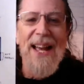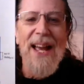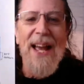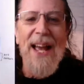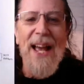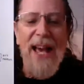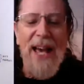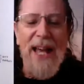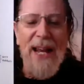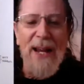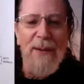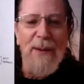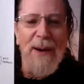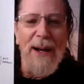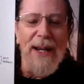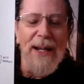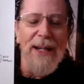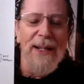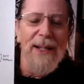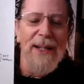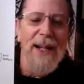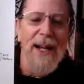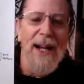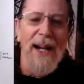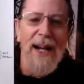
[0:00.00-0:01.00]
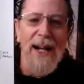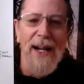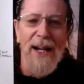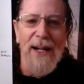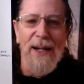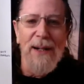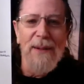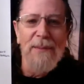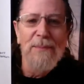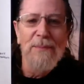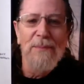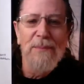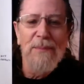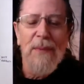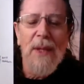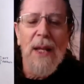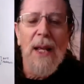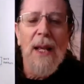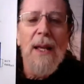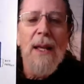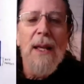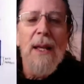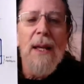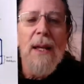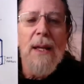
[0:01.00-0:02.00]
Anyway,
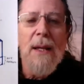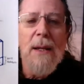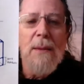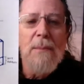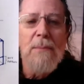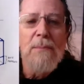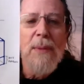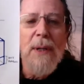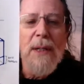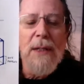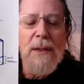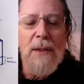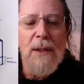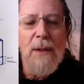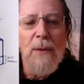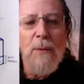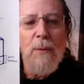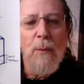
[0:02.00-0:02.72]
but